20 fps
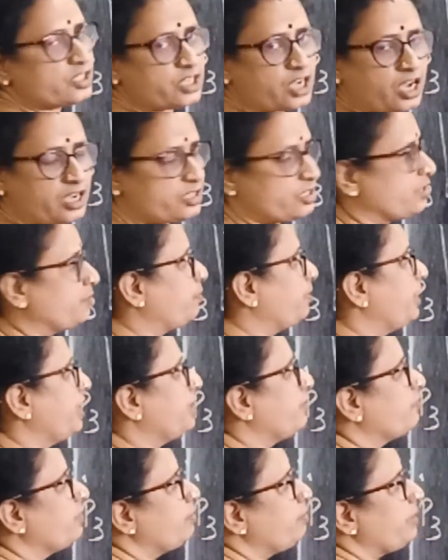charged
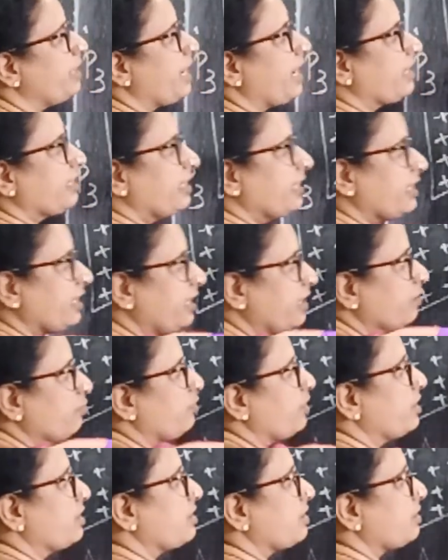plate will be acting
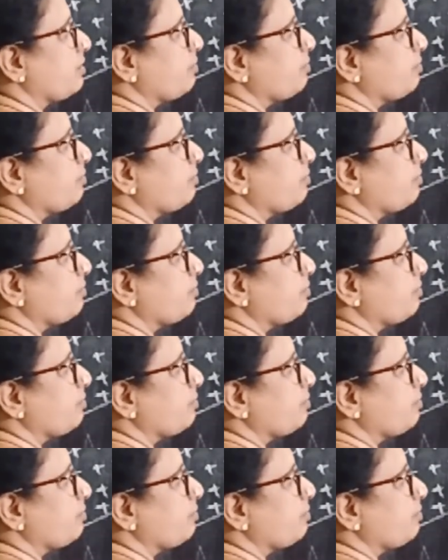inwards.